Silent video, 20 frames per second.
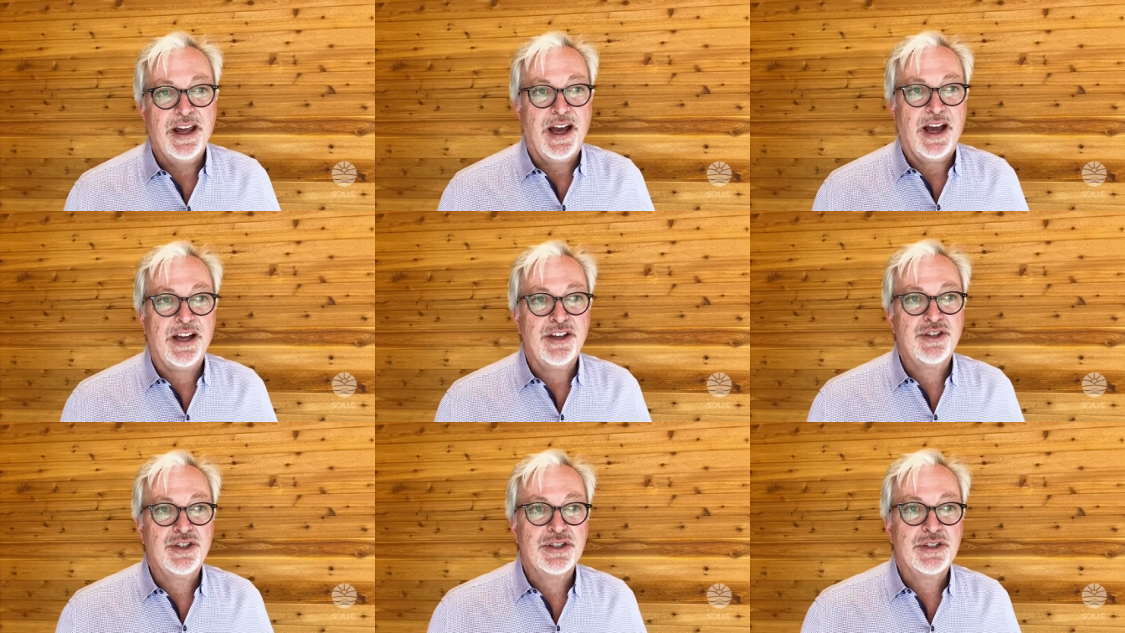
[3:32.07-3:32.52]

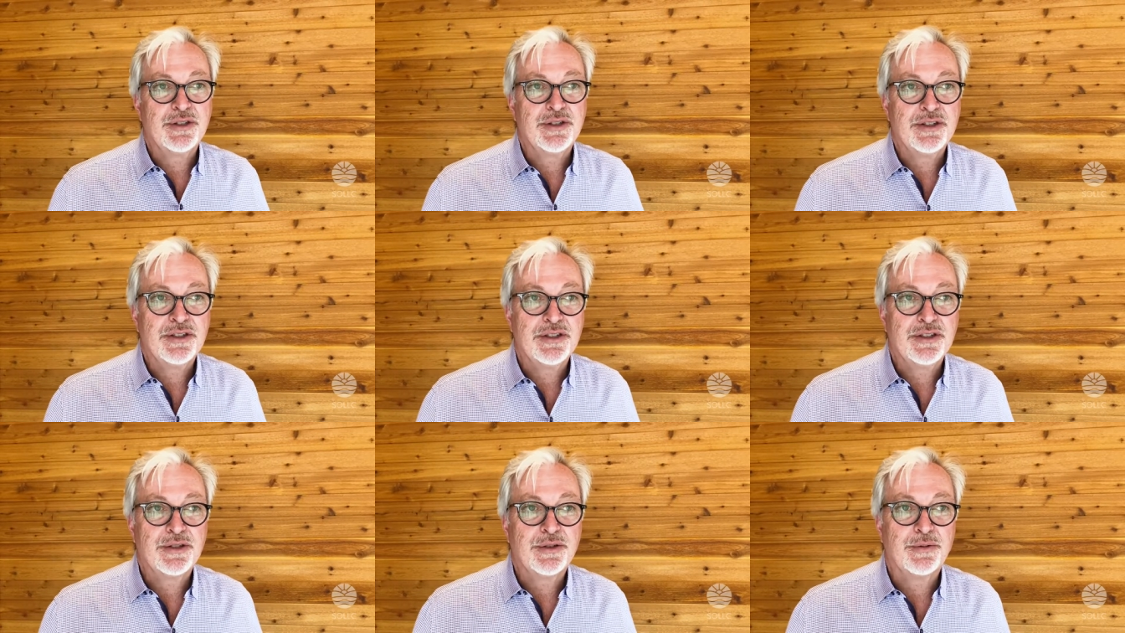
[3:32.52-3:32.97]
I
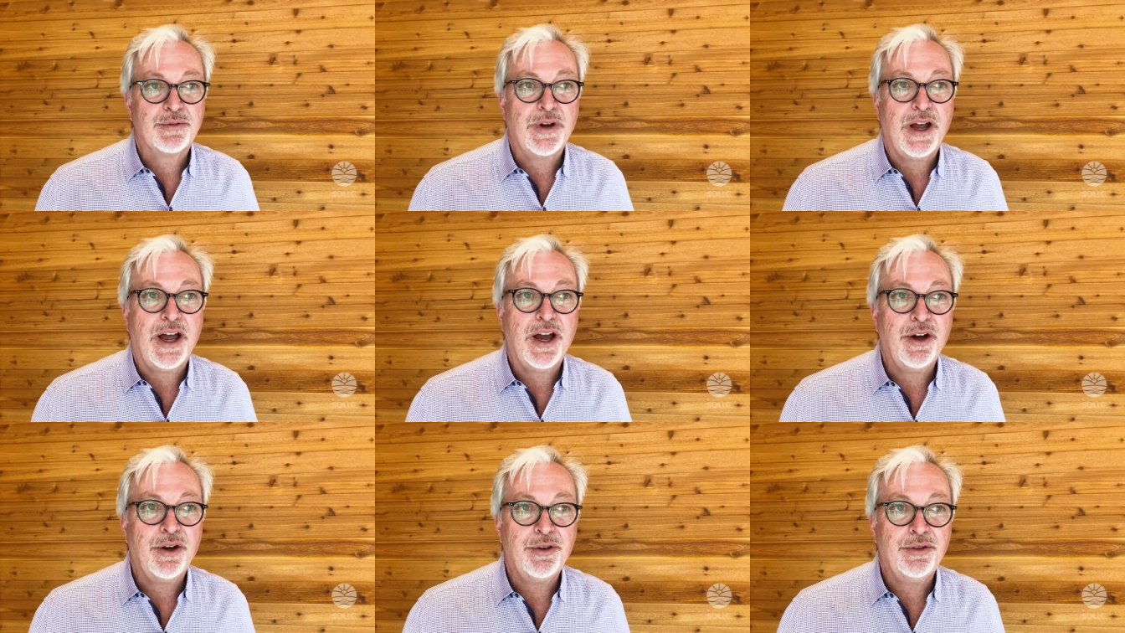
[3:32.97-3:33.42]
just
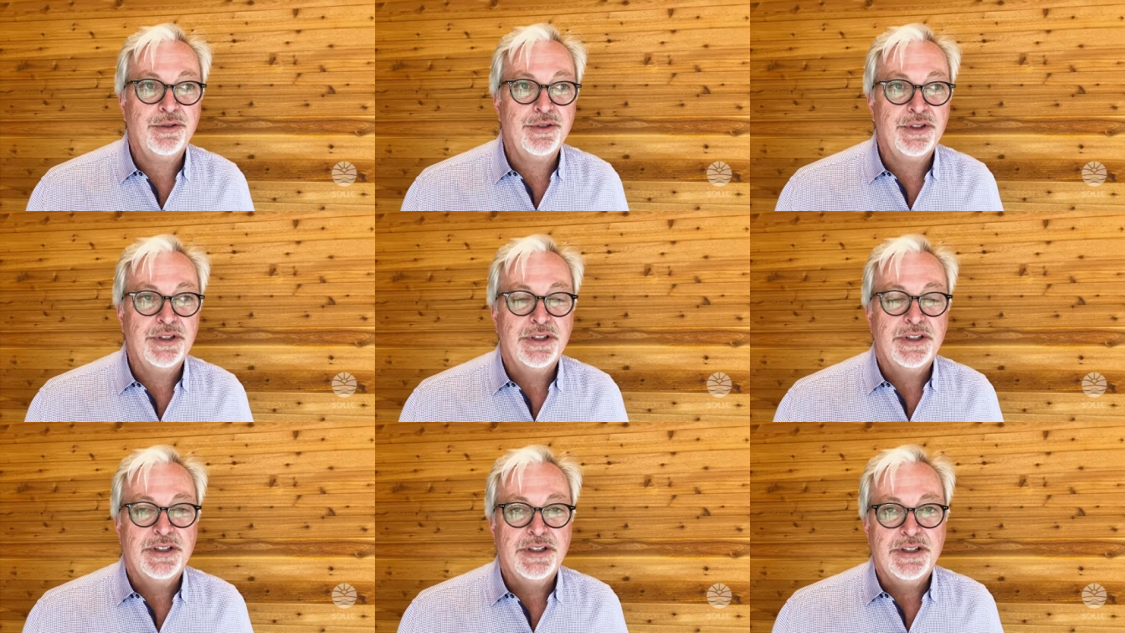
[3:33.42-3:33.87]

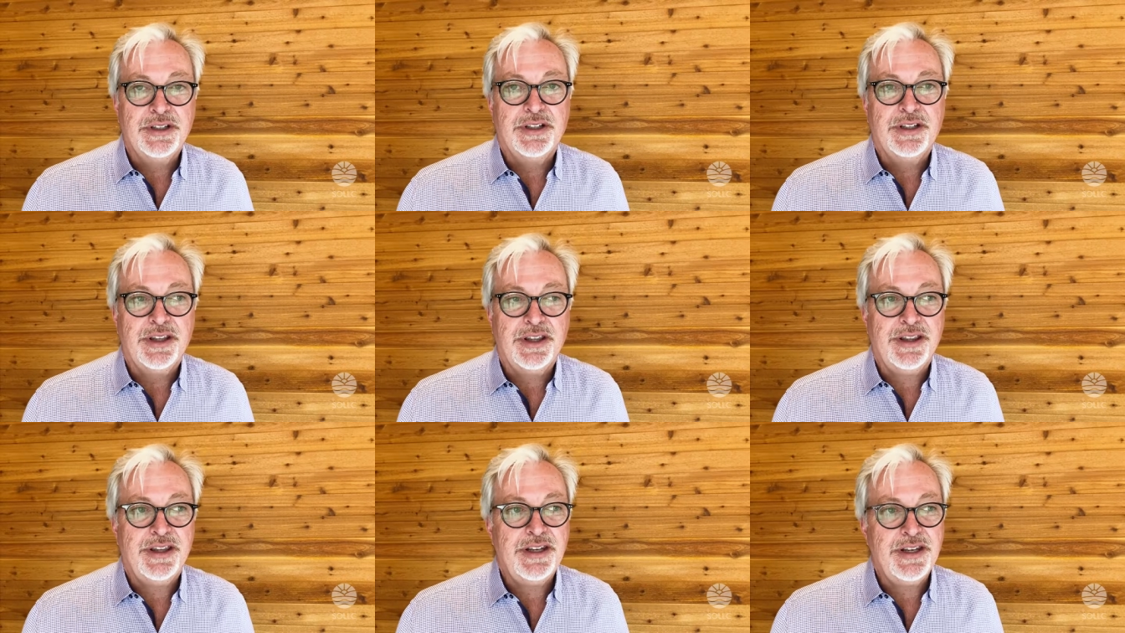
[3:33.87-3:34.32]
surround
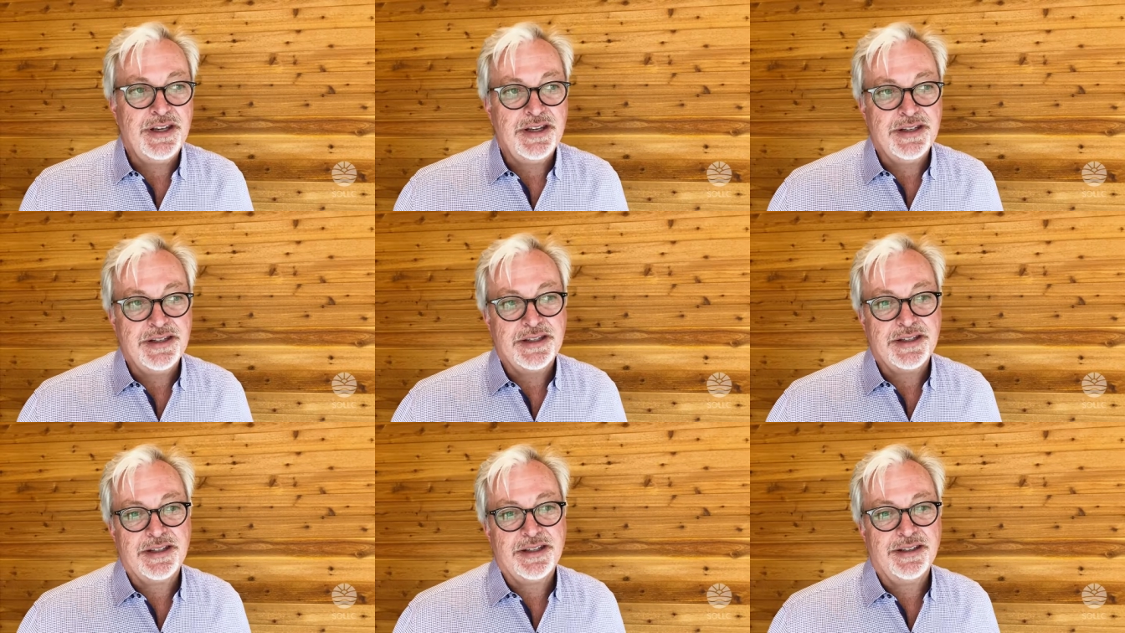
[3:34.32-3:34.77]

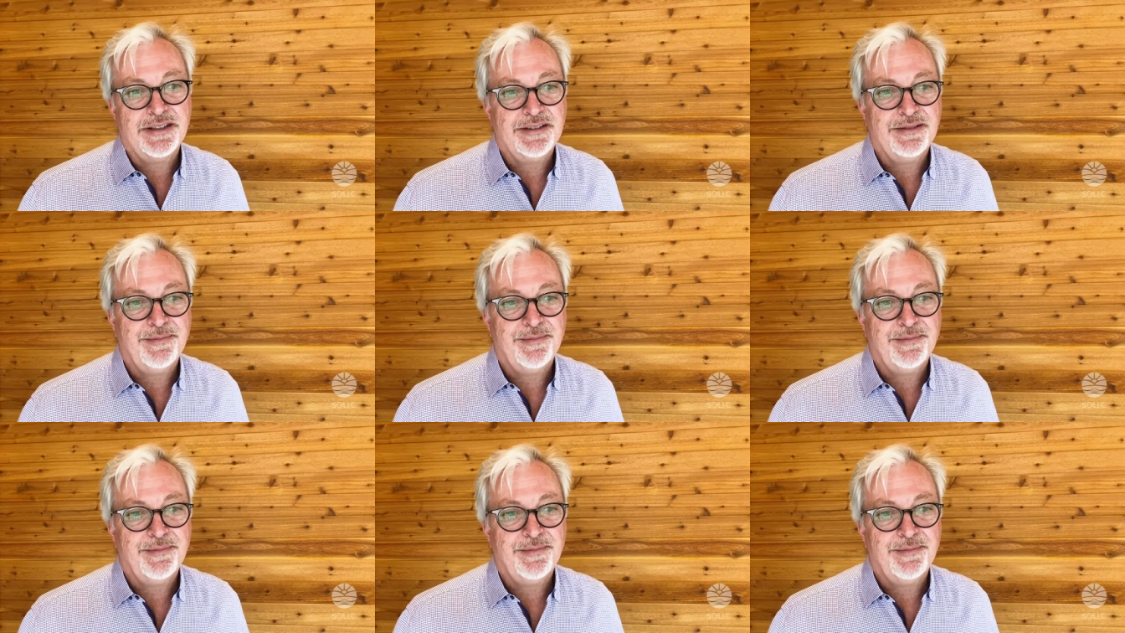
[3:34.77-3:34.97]
these